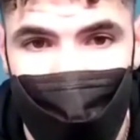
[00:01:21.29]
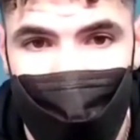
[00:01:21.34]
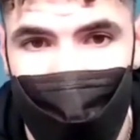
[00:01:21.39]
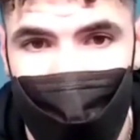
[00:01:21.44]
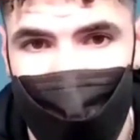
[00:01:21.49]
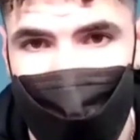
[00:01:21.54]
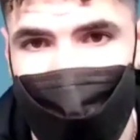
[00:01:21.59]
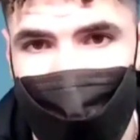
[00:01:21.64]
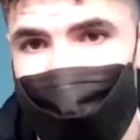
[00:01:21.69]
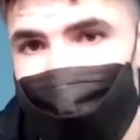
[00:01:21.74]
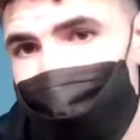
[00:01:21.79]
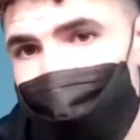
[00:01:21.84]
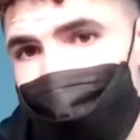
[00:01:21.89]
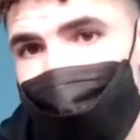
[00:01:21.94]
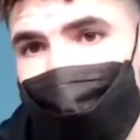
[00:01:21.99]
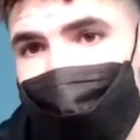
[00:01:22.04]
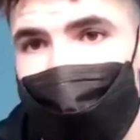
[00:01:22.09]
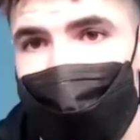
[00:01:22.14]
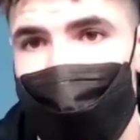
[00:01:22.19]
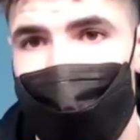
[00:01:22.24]
I mean,
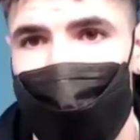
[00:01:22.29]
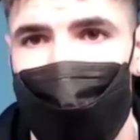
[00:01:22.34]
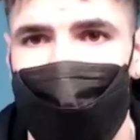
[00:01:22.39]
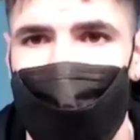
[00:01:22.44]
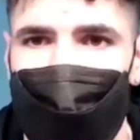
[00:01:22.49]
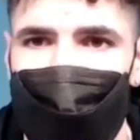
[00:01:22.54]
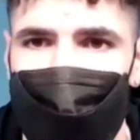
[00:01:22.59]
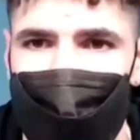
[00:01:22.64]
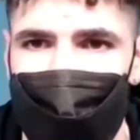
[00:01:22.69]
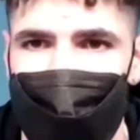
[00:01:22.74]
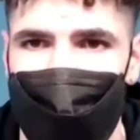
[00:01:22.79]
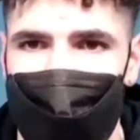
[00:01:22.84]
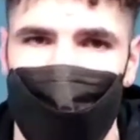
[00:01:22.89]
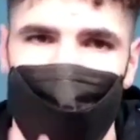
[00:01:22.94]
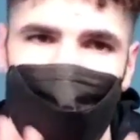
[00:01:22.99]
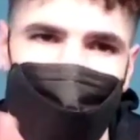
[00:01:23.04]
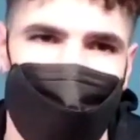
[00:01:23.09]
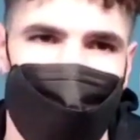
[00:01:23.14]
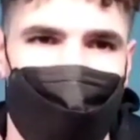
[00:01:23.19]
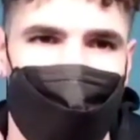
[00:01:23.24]
came here, they low key tried to
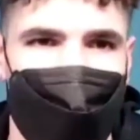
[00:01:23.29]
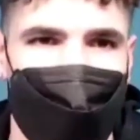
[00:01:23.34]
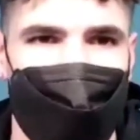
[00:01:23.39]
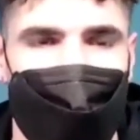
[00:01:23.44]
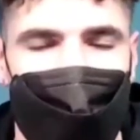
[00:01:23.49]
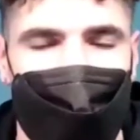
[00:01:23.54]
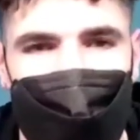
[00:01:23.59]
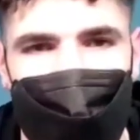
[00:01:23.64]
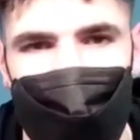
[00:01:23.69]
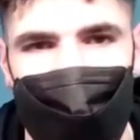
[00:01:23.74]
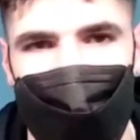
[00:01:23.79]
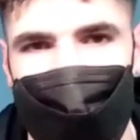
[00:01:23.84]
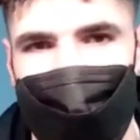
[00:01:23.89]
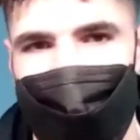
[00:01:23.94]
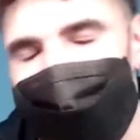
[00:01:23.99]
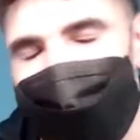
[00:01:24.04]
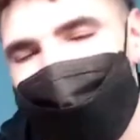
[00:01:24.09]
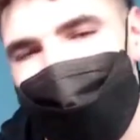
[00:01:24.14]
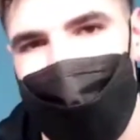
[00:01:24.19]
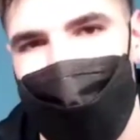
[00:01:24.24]
adjust it a little, but
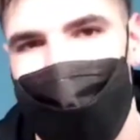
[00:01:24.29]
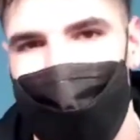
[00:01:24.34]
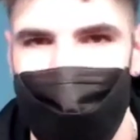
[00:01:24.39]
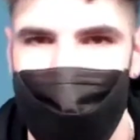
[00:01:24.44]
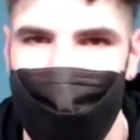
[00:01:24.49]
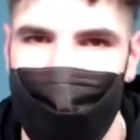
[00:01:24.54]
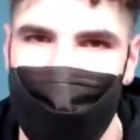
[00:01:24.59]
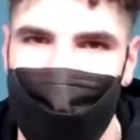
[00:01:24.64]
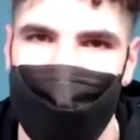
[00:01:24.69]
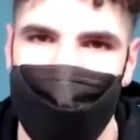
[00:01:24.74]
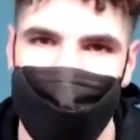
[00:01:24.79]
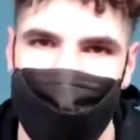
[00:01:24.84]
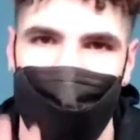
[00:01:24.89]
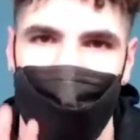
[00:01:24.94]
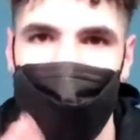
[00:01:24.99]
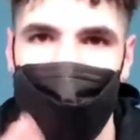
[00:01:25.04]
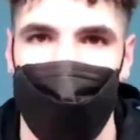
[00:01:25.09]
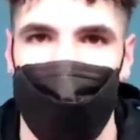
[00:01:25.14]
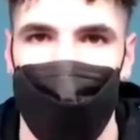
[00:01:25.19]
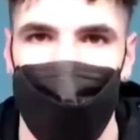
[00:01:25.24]
I was like, ah, that's
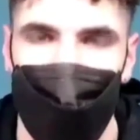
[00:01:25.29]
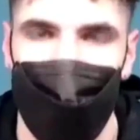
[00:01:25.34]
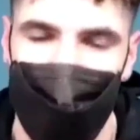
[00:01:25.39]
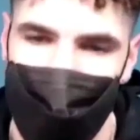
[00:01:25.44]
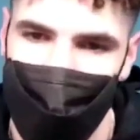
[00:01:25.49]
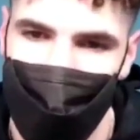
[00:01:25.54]
how I shoot.